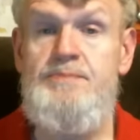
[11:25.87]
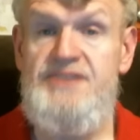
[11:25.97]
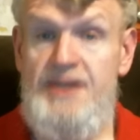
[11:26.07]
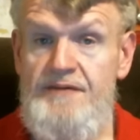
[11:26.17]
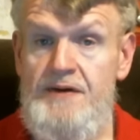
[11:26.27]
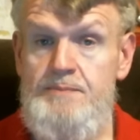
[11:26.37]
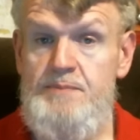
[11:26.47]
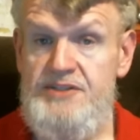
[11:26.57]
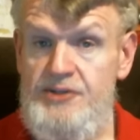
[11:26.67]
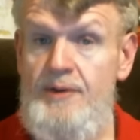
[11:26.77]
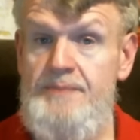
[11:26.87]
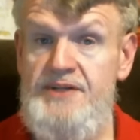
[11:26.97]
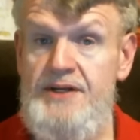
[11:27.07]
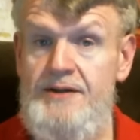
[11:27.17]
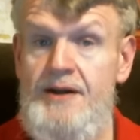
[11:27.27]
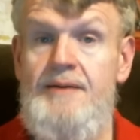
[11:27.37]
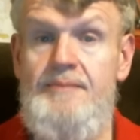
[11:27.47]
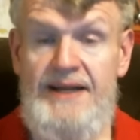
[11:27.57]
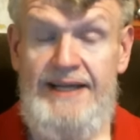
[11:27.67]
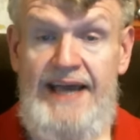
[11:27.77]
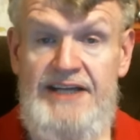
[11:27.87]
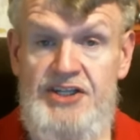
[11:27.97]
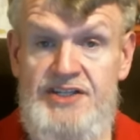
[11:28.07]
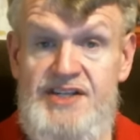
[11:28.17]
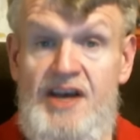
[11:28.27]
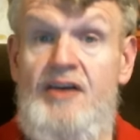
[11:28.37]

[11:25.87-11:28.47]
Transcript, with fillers: different prescription medications